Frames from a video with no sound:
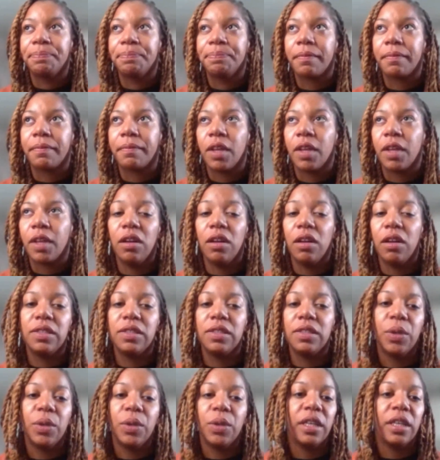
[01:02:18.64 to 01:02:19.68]
Also,
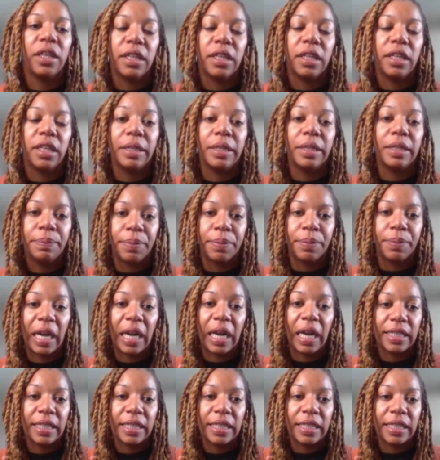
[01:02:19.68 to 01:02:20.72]
the
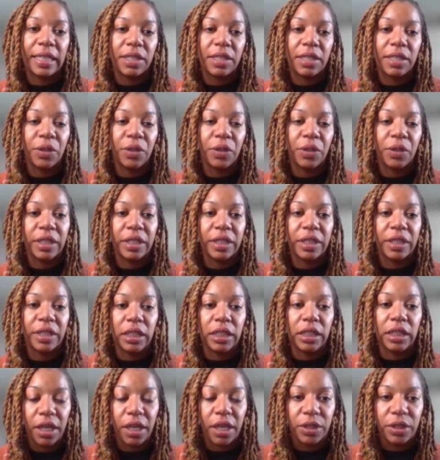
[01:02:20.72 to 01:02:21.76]
process of yoga nidra,
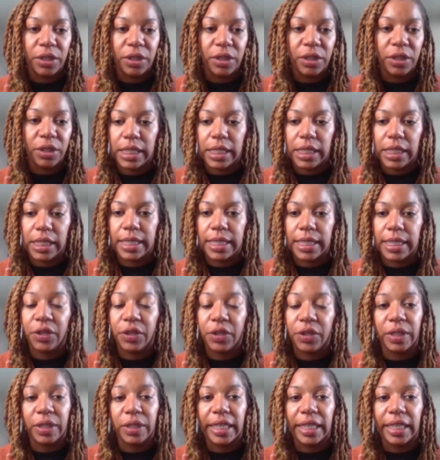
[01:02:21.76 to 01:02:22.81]
which is
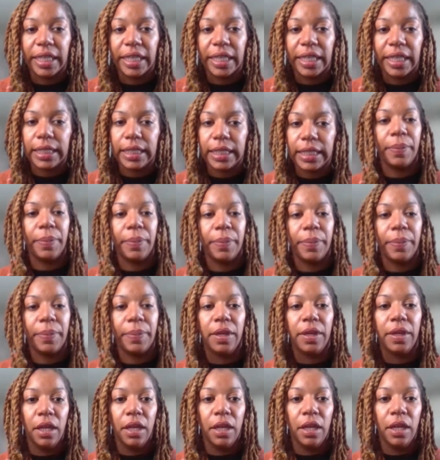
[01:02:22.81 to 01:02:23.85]
yogic sleep,
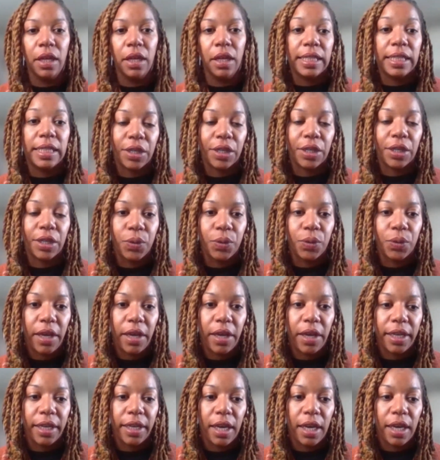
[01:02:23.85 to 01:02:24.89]
is the good one,
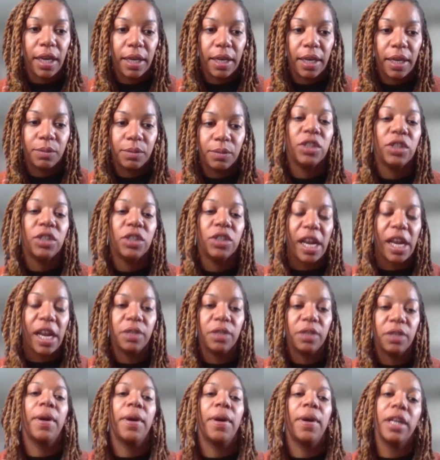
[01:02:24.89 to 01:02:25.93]
which actually
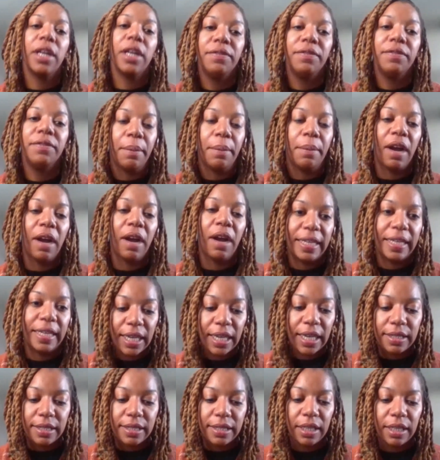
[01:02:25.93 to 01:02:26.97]
part of that process
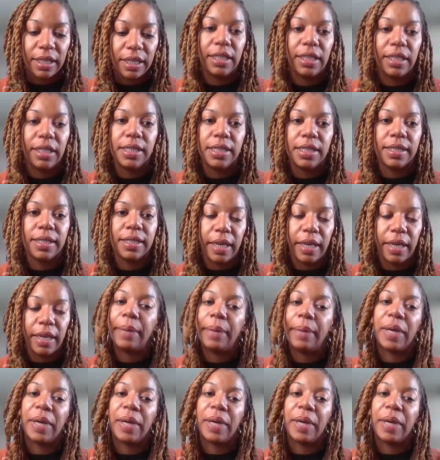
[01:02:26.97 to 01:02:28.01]
is a
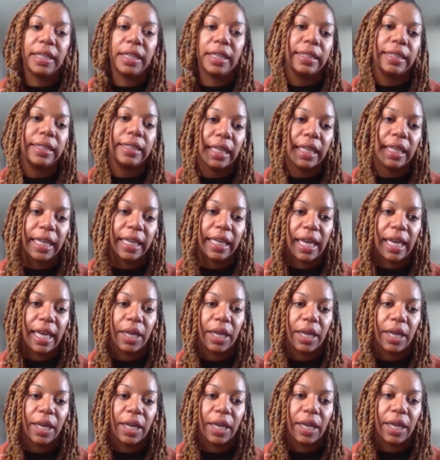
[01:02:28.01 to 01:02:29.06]
body scan like that,
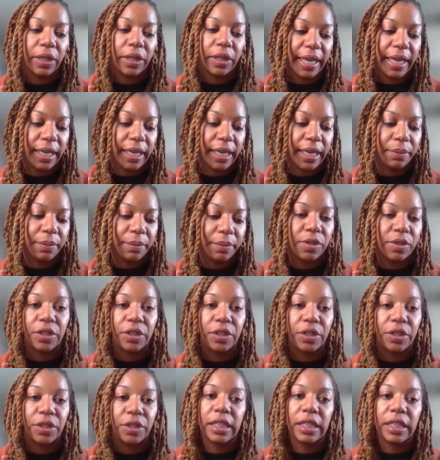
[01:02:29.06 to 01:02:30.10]
or a
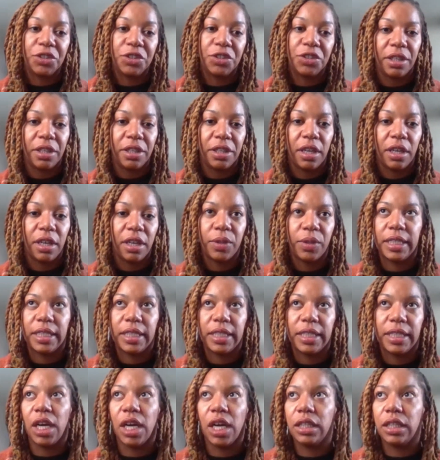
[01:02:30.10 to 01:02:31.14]
circulation, what is it called?